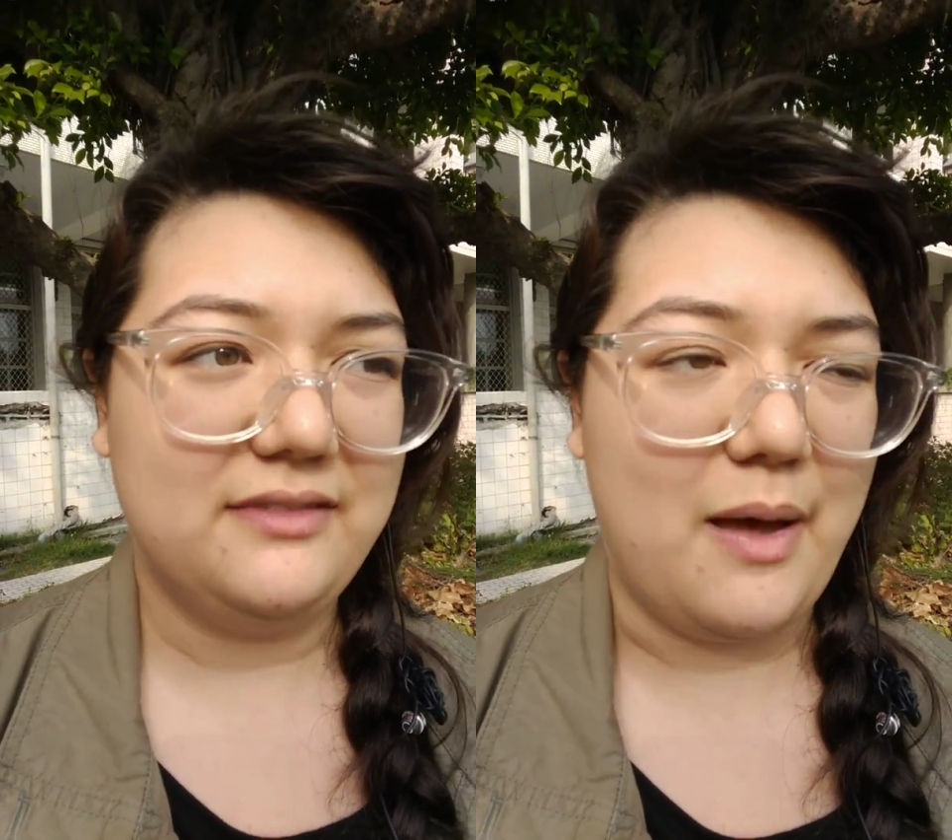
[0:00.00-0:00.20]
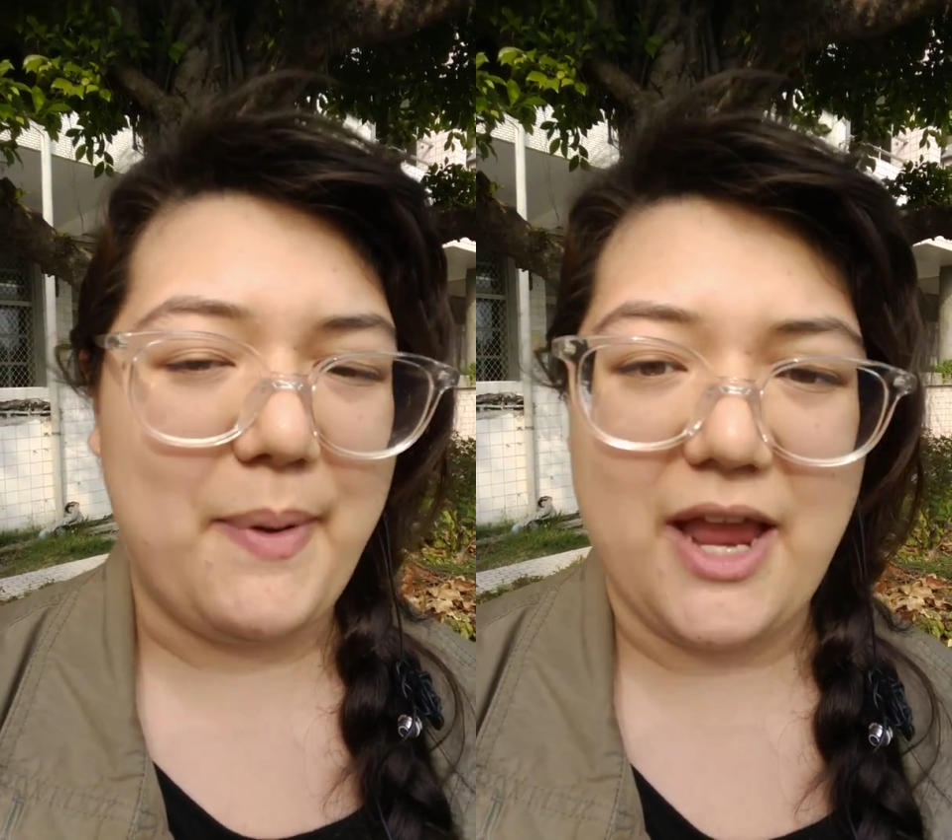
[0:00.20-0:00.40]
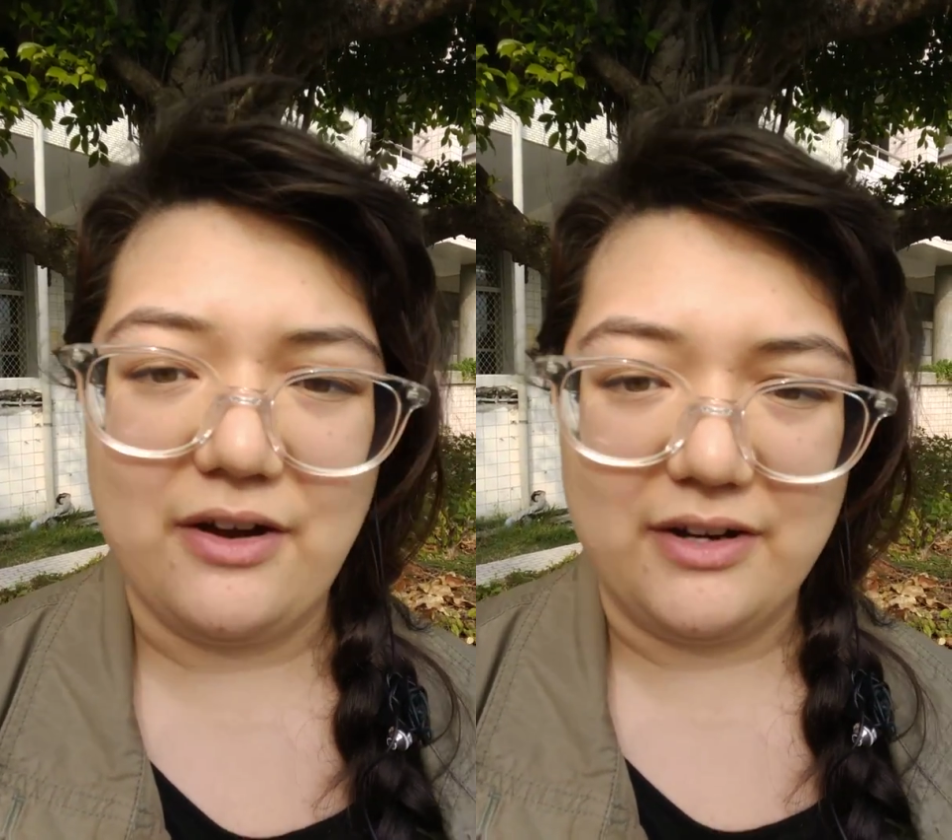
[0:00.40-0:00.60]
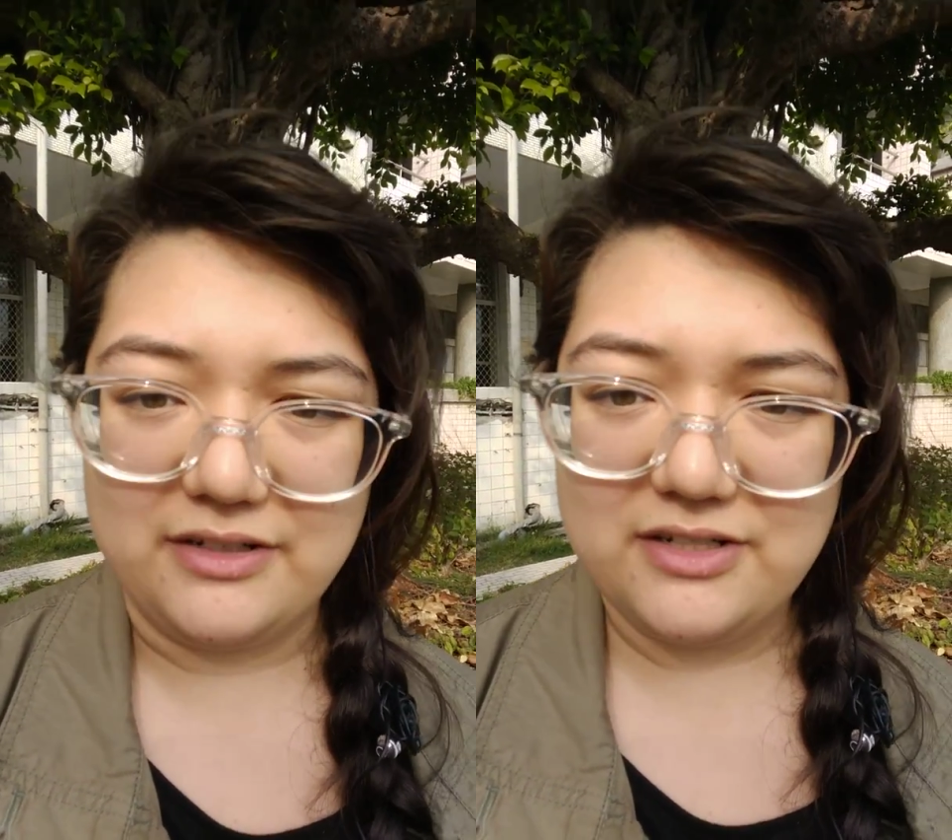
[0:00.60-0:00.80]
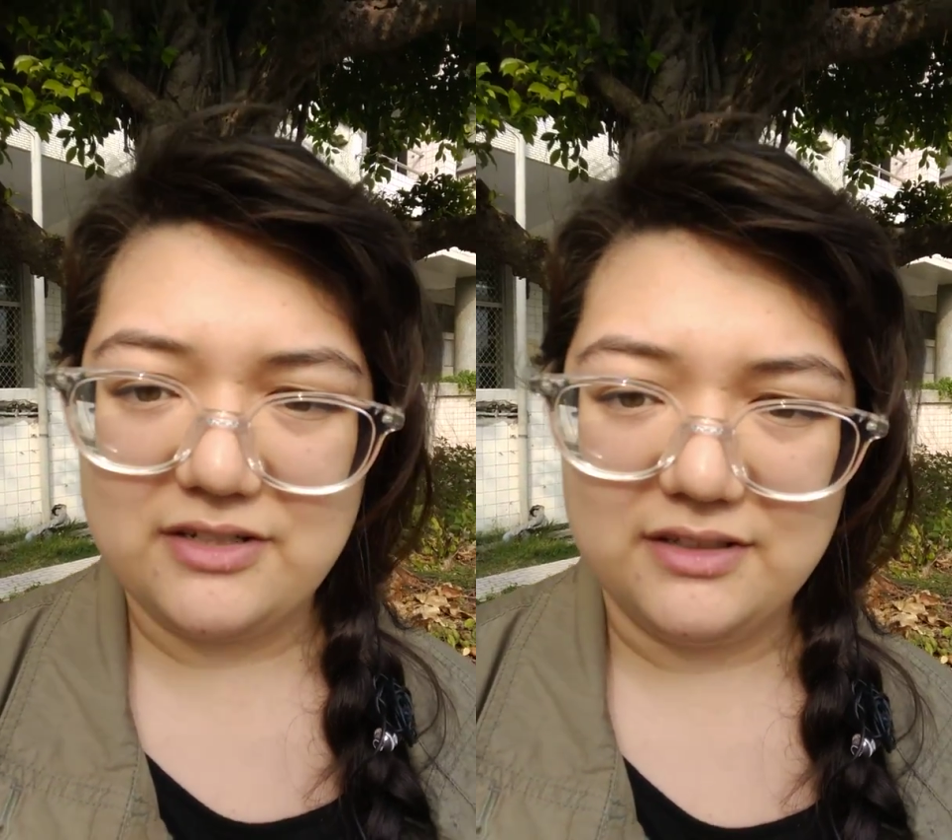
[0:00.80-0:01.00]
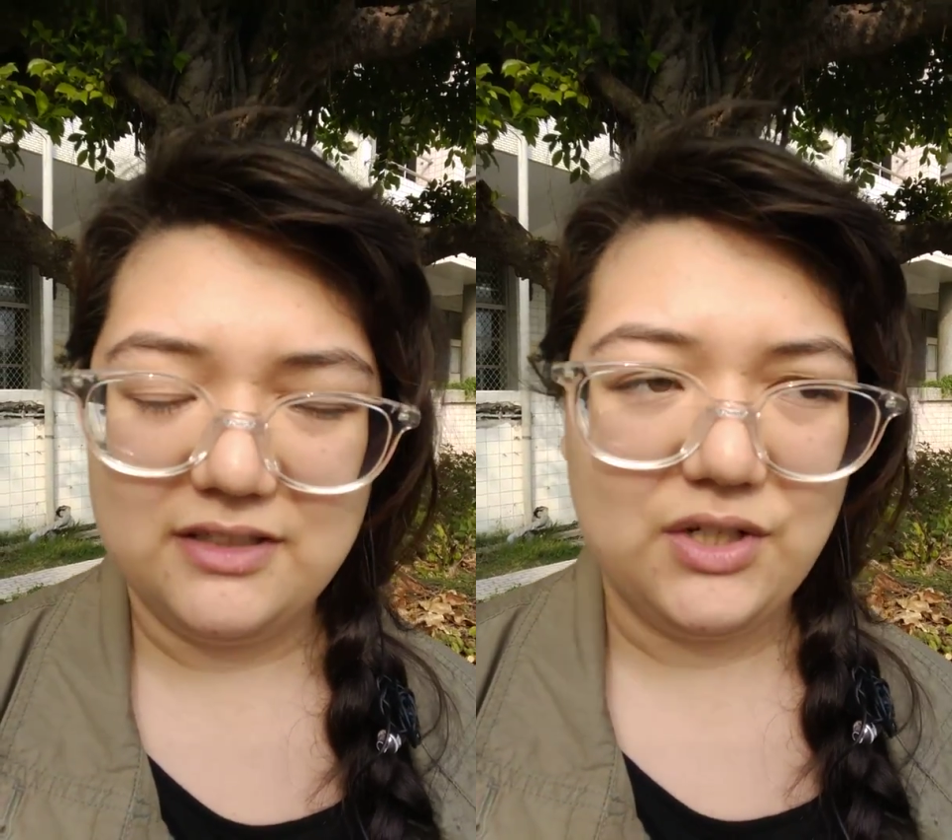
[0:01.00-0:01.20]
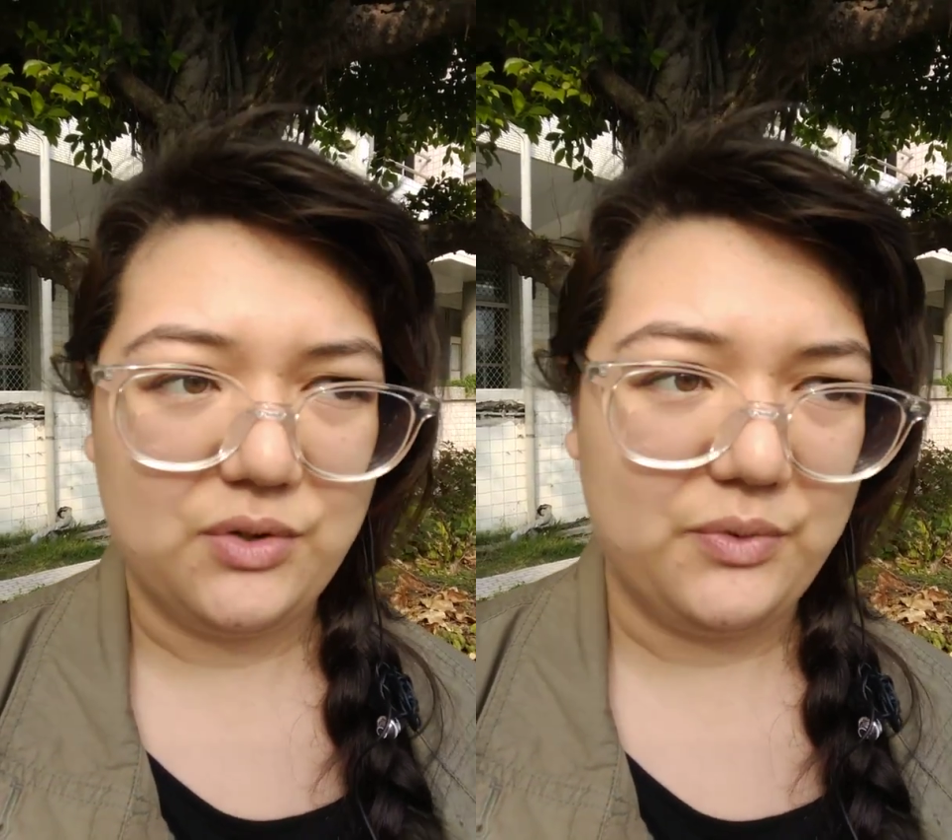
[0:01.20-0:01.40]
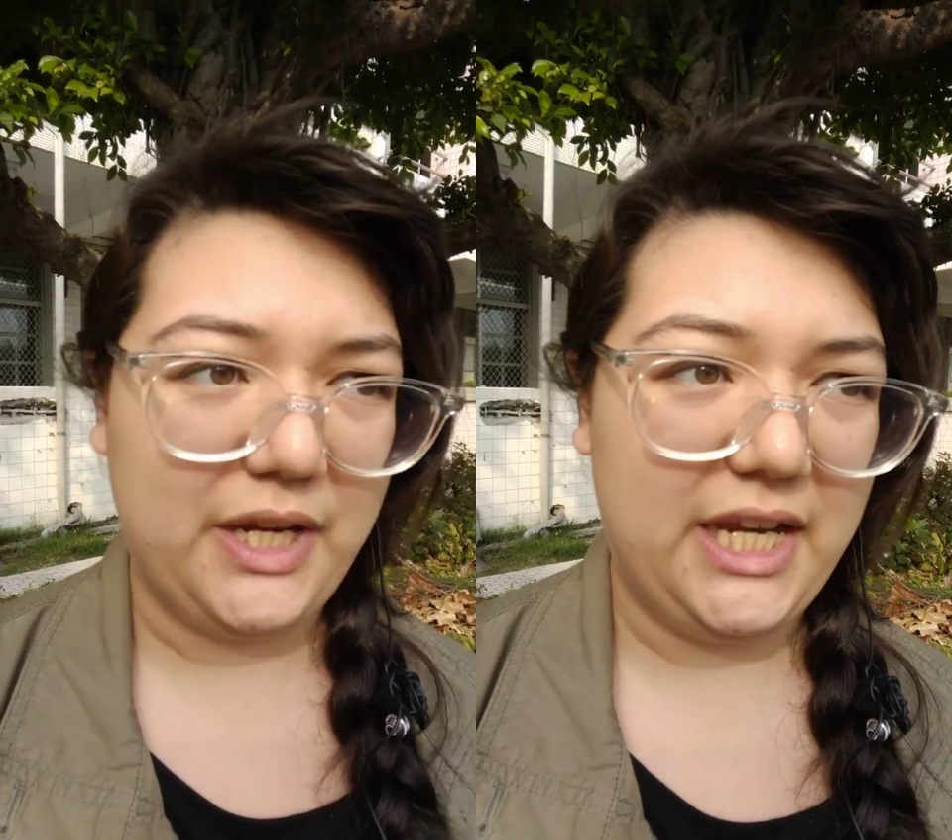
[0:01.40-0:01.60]
a parent
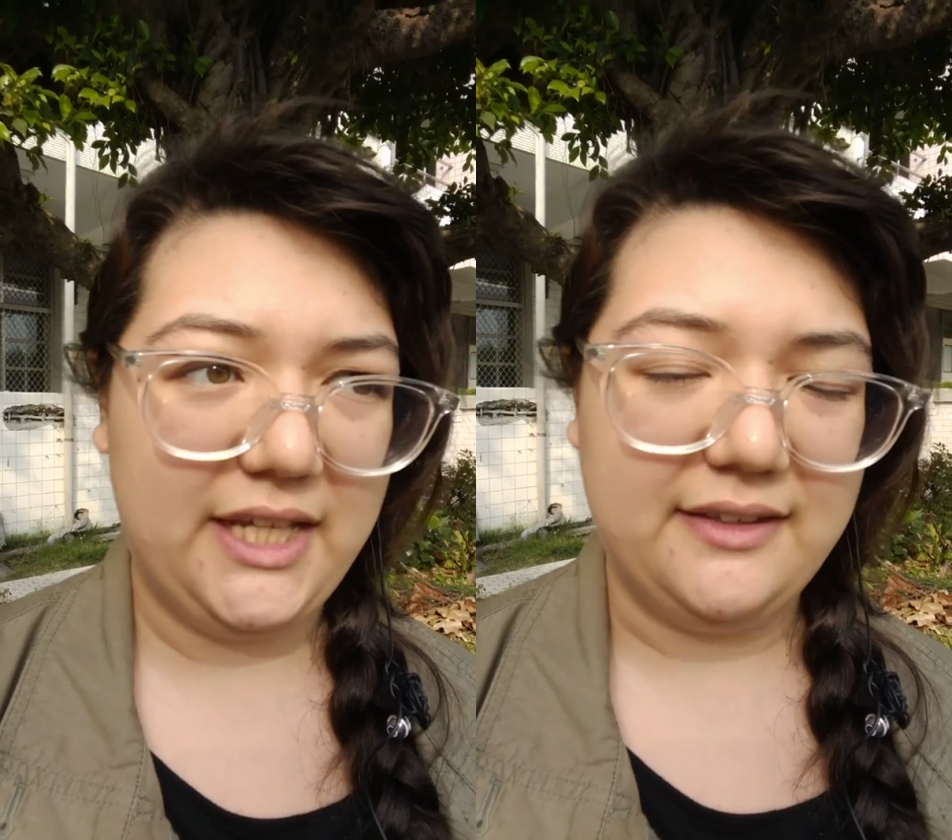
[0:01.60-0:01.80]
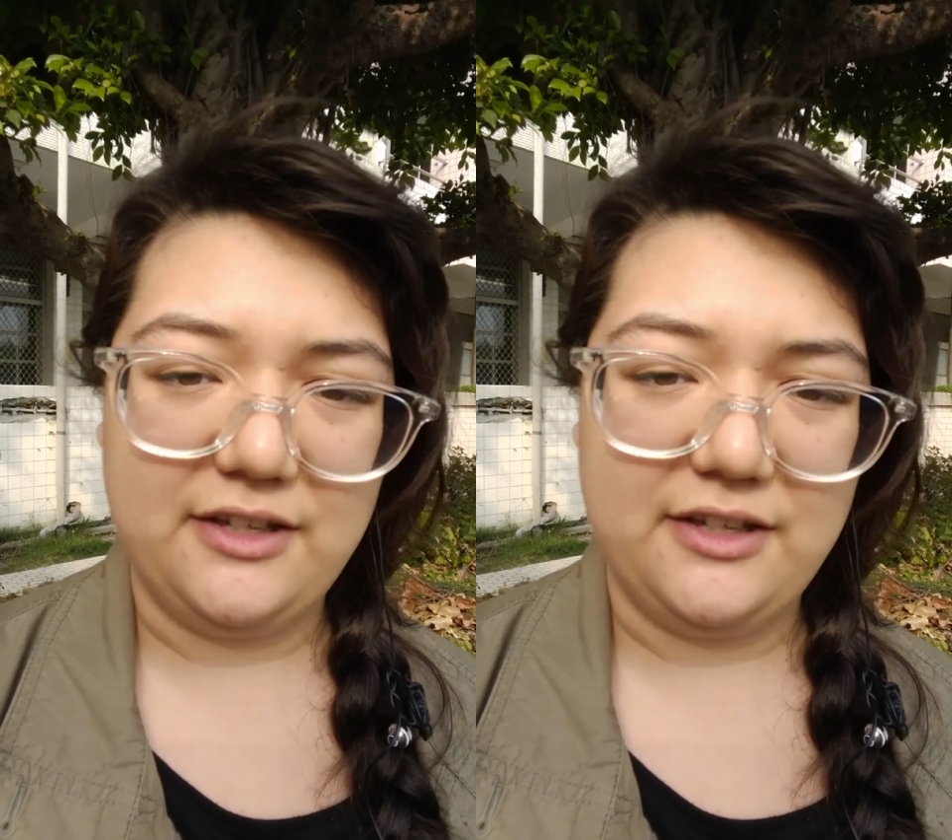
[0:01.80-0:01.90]
reading